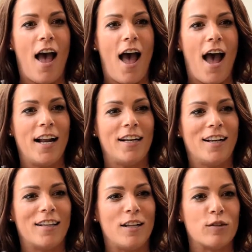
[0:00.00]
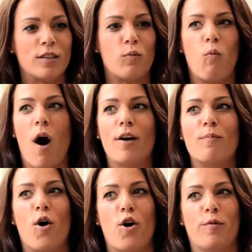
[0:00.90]
and there was this
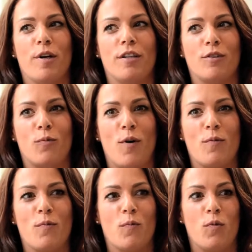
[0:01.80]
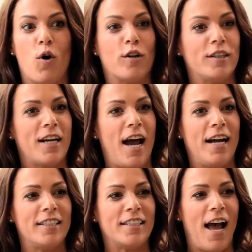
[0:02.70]
one moment where we're on a
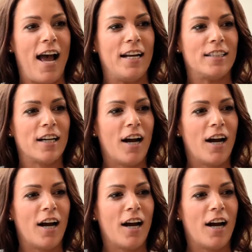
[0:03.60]
date, and